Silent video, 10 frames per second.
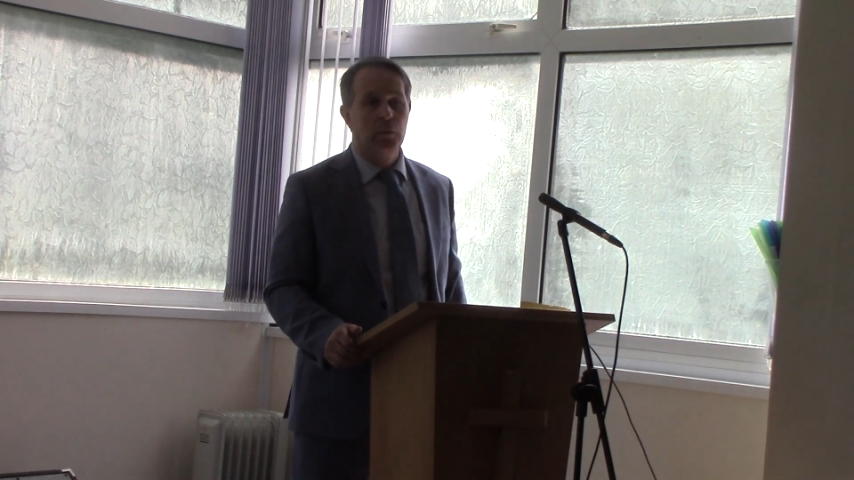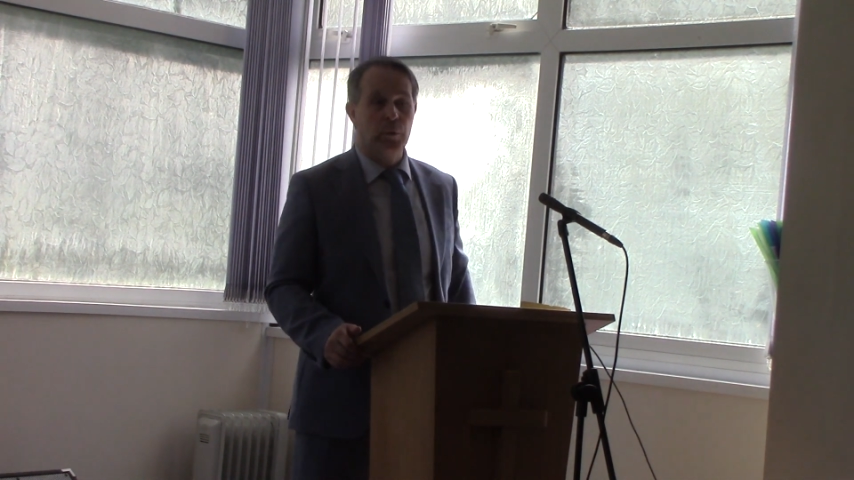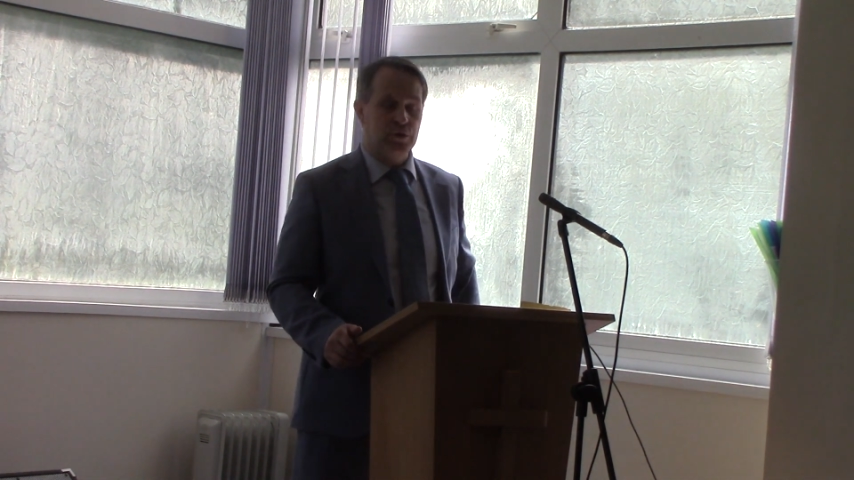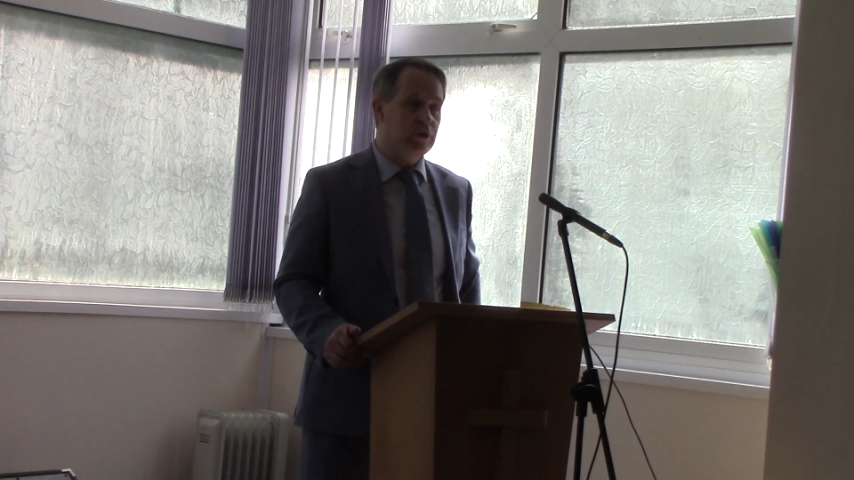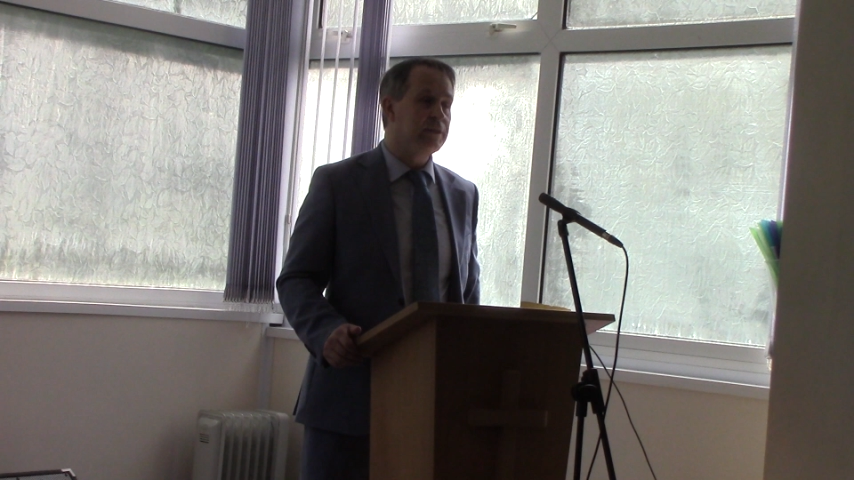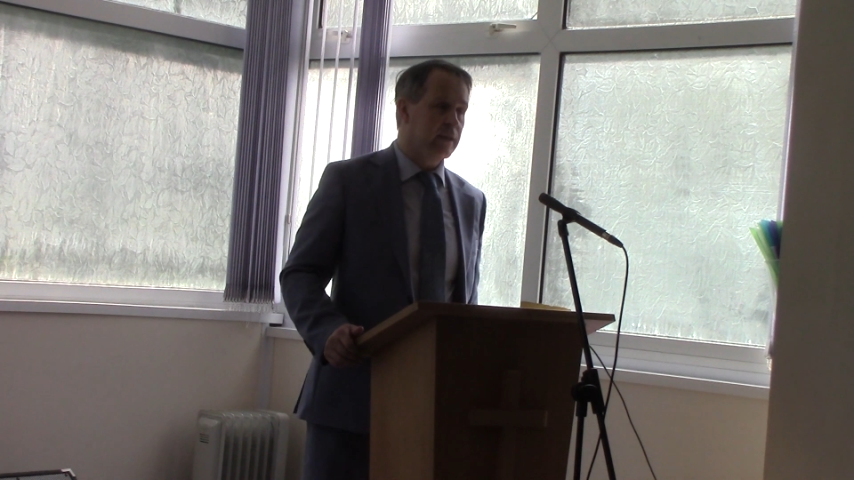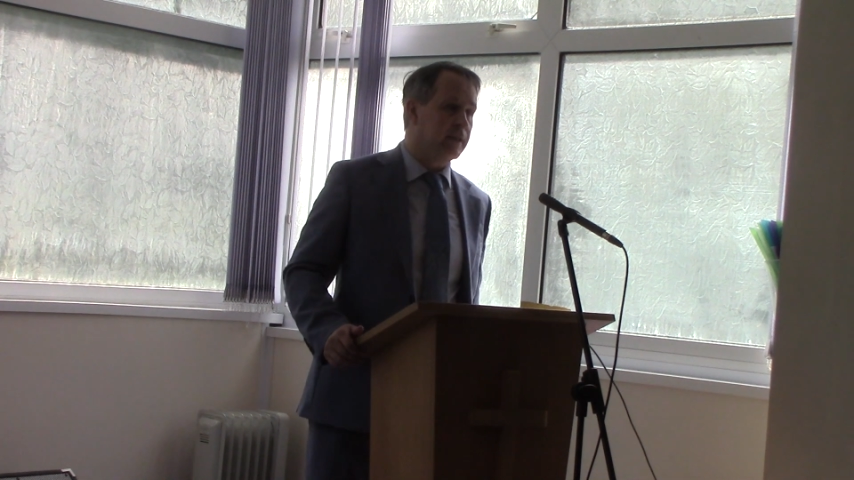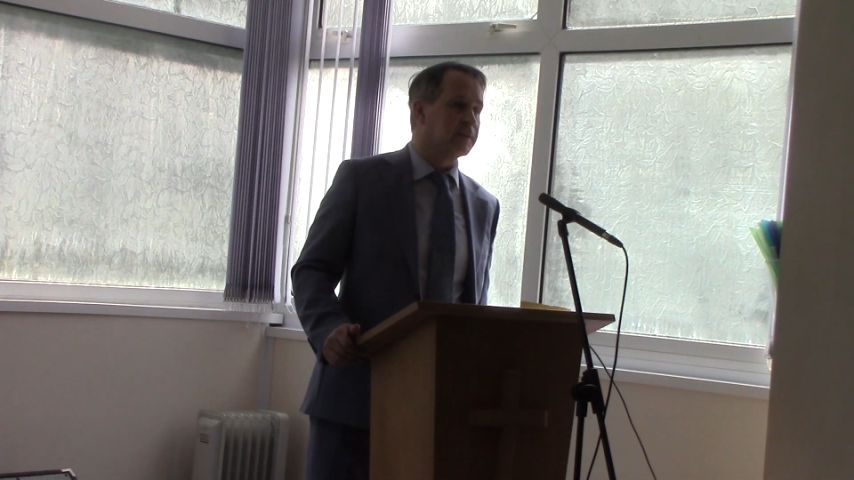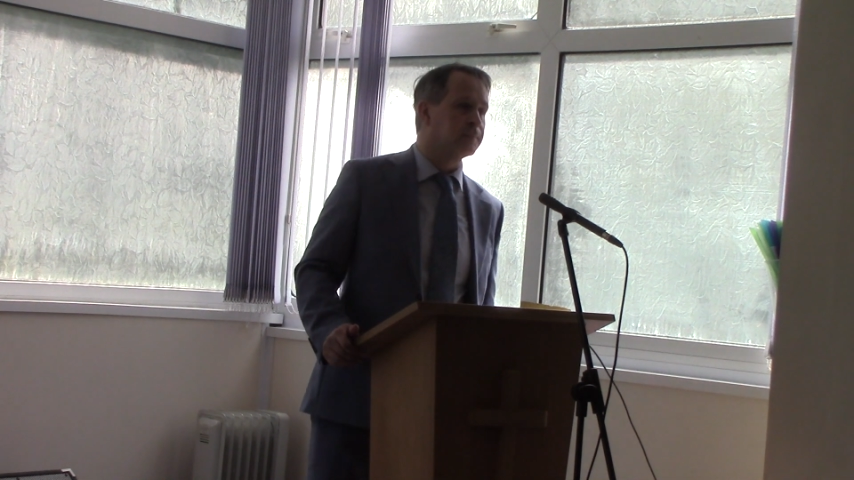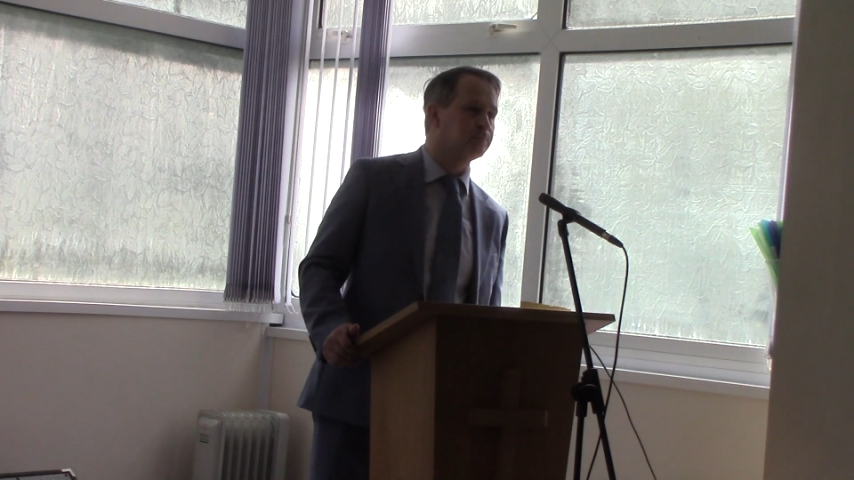Which he
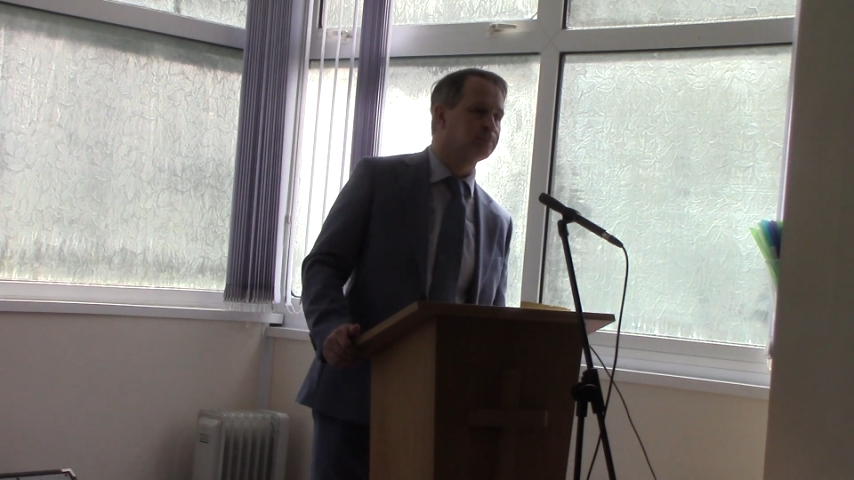did.